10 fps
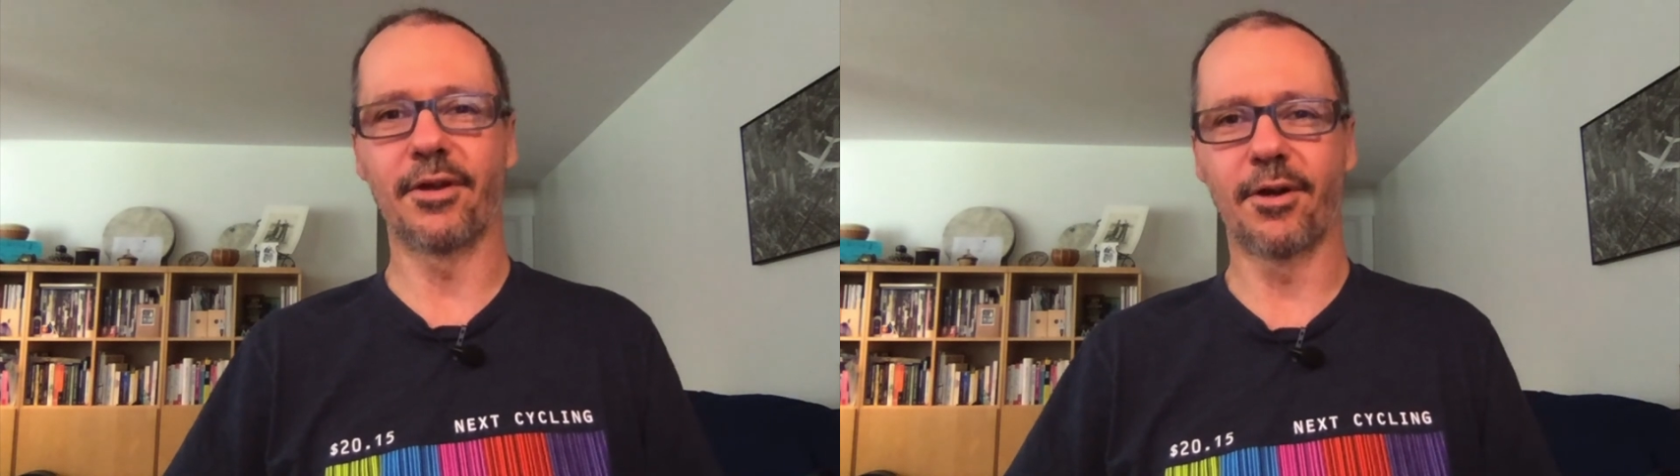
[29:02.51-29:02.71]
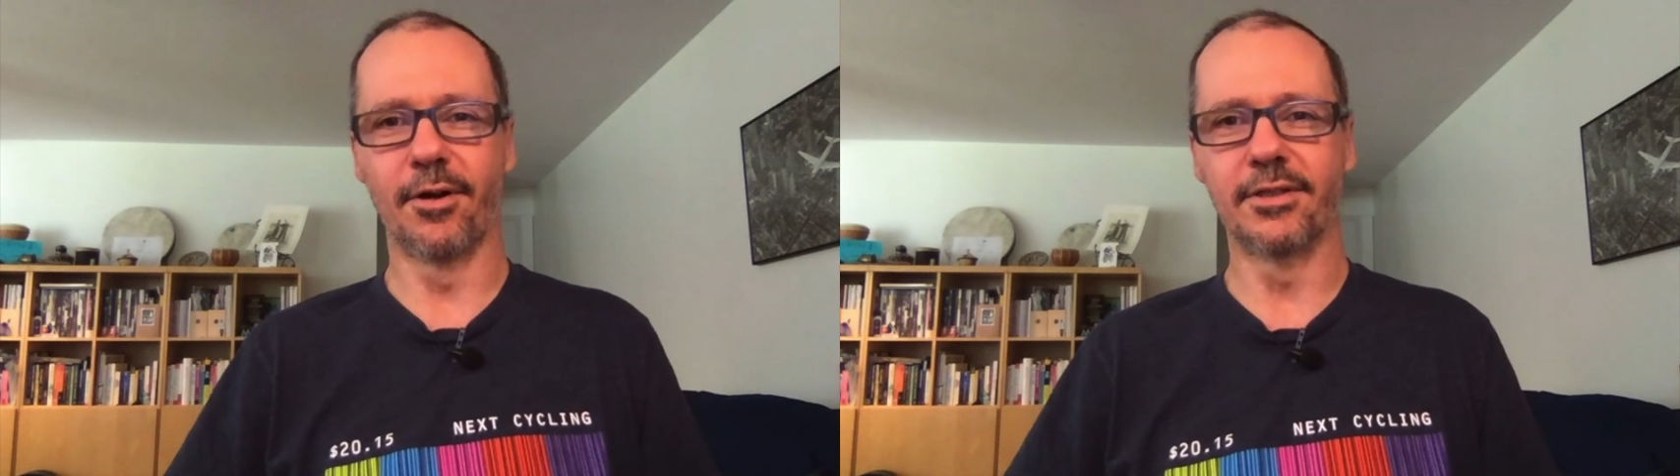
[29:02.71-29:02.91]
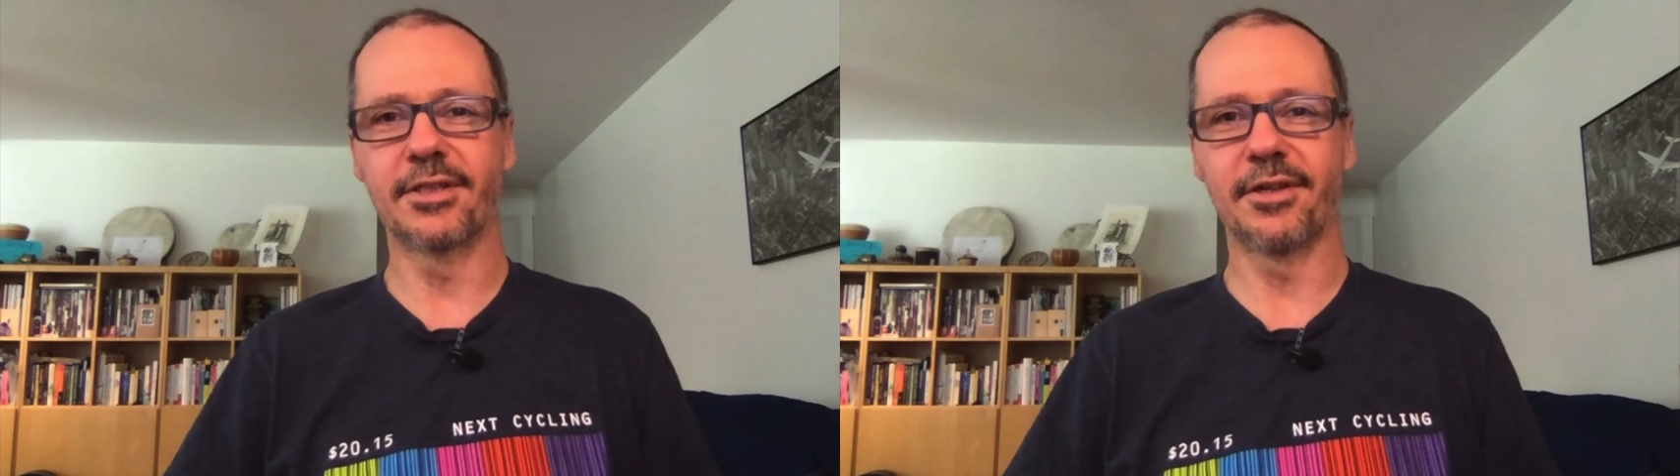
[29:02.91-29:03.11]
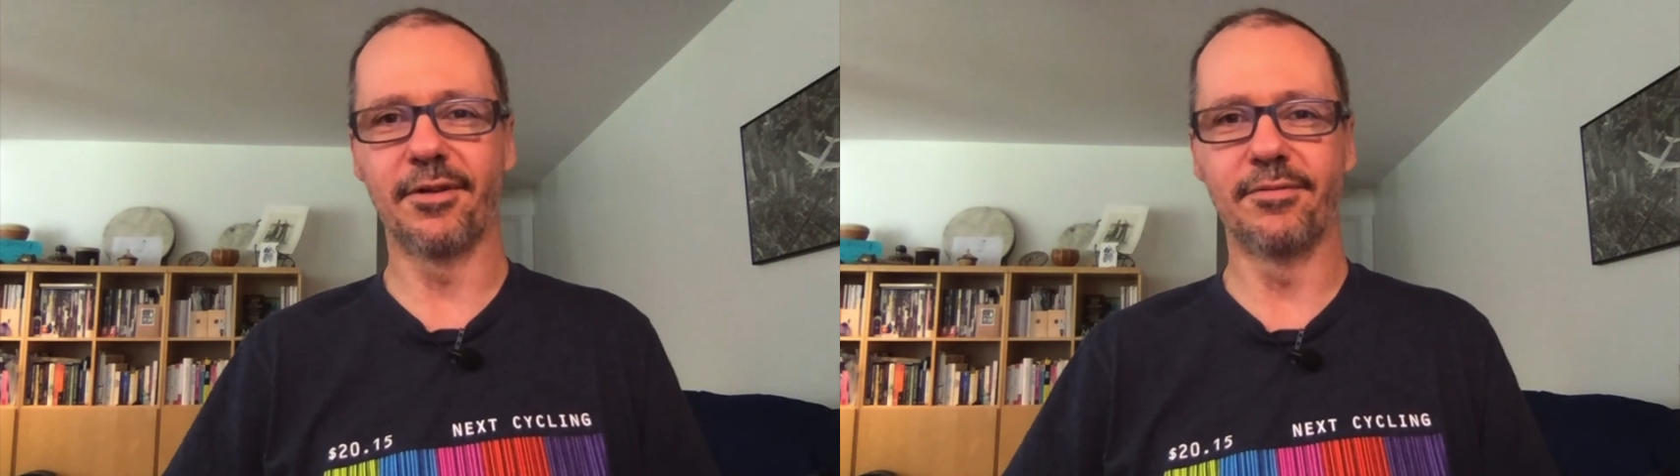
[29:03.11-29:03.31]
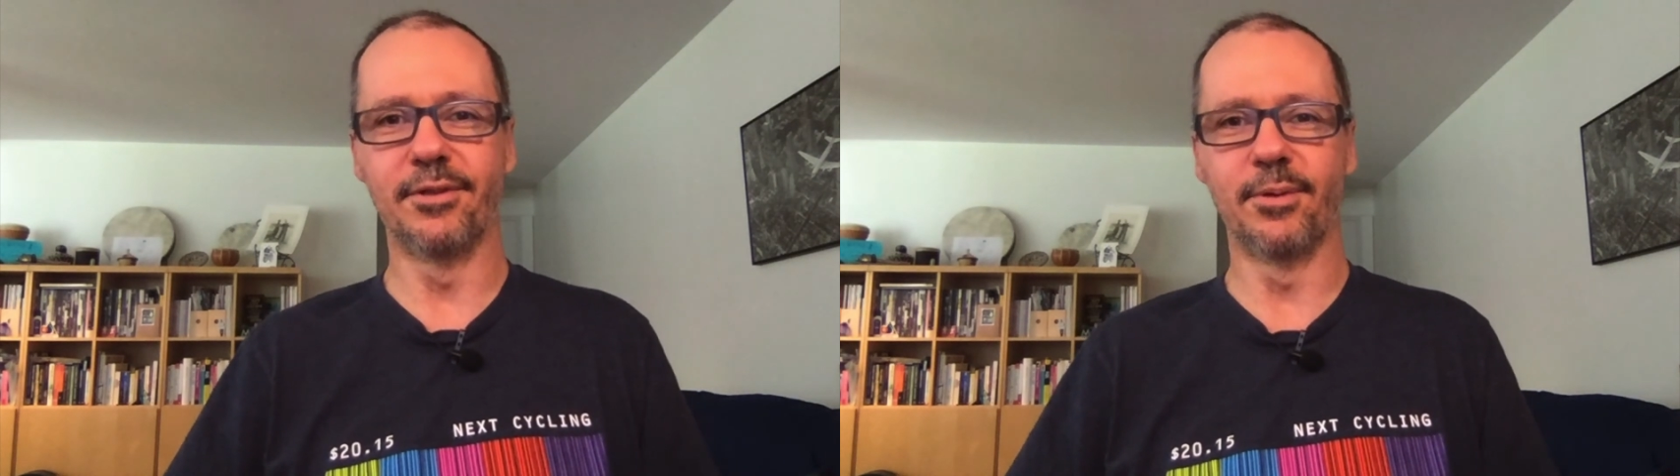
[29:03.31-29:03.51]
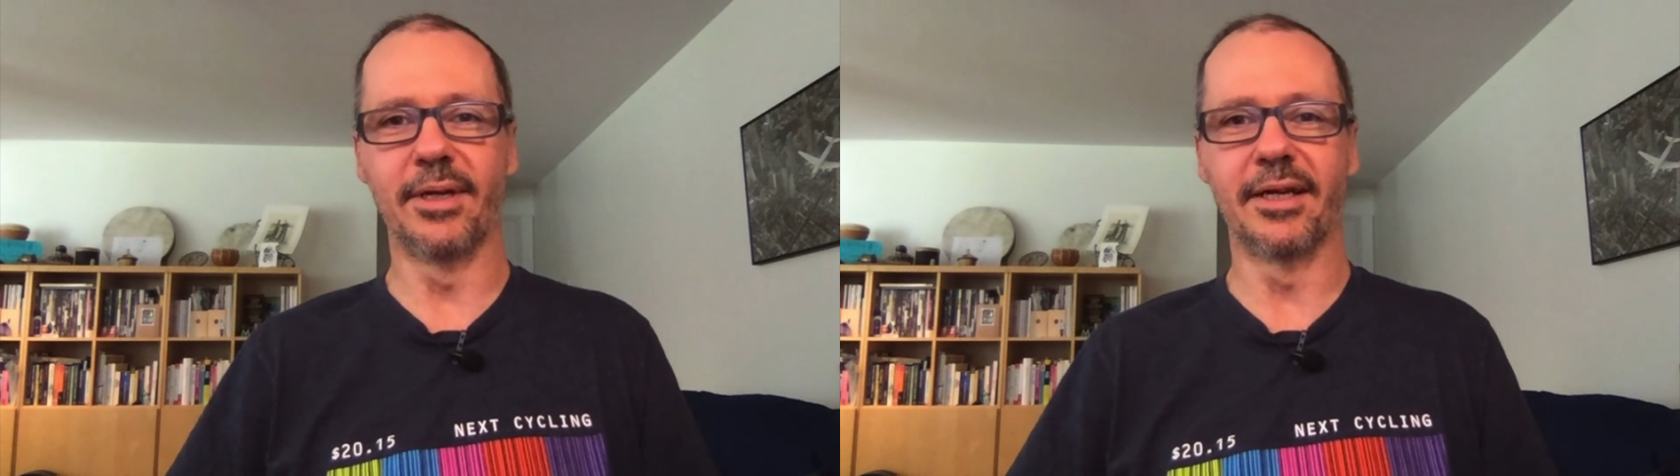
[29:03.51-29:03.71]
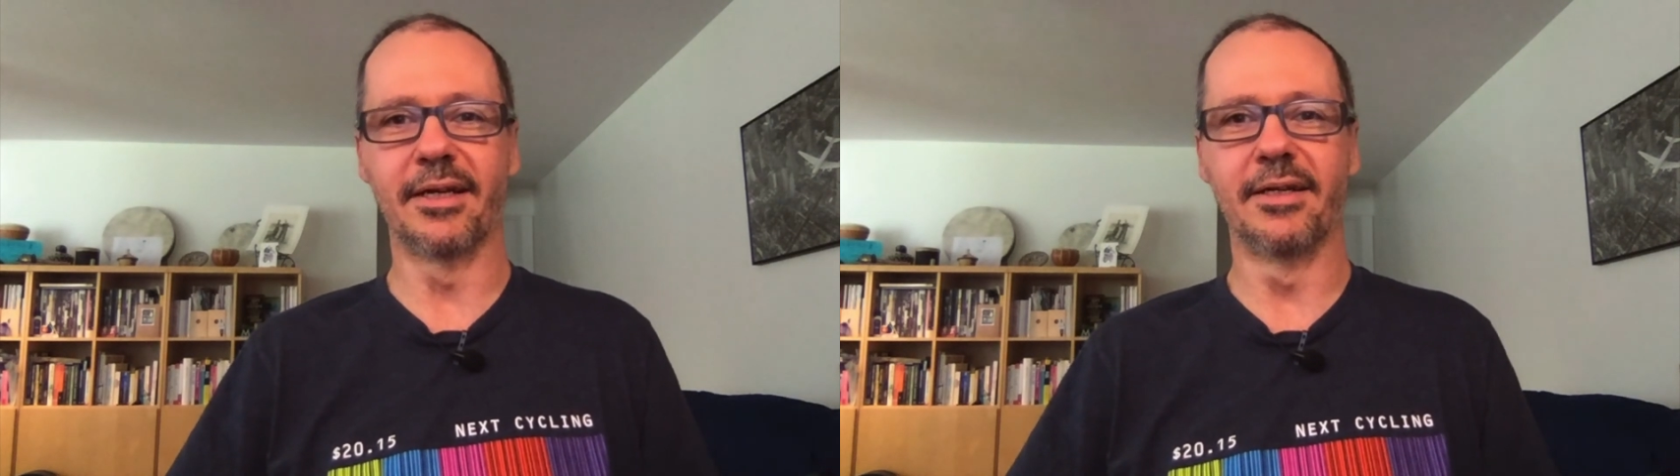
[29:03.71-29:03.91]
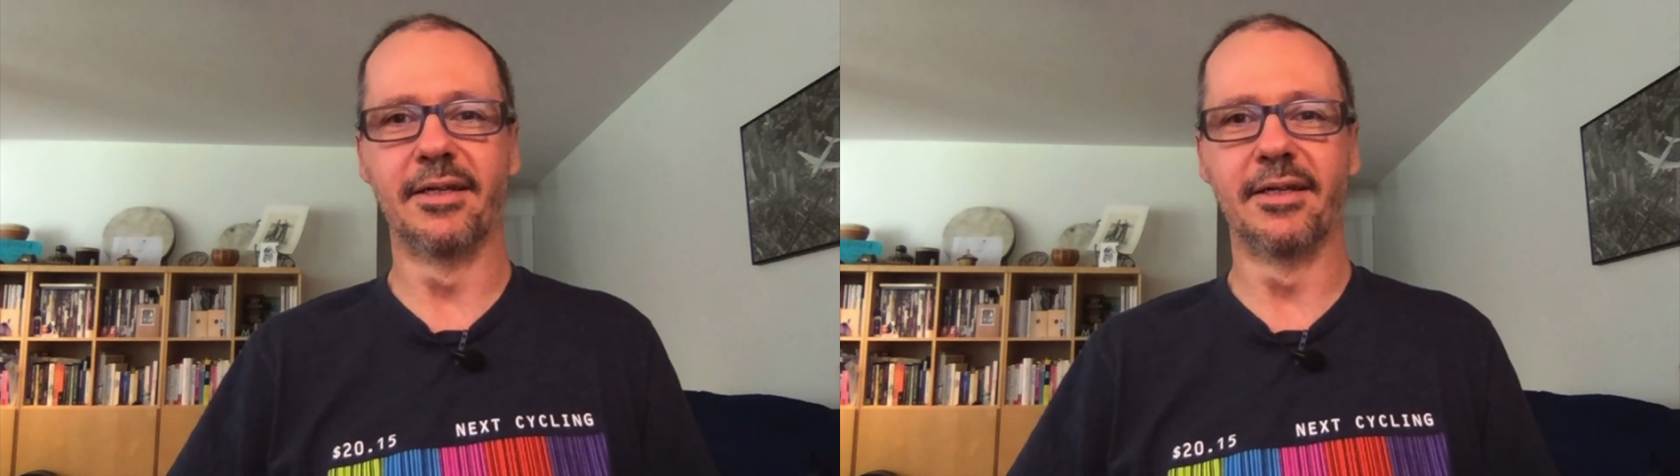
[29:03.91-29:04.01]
curse of doing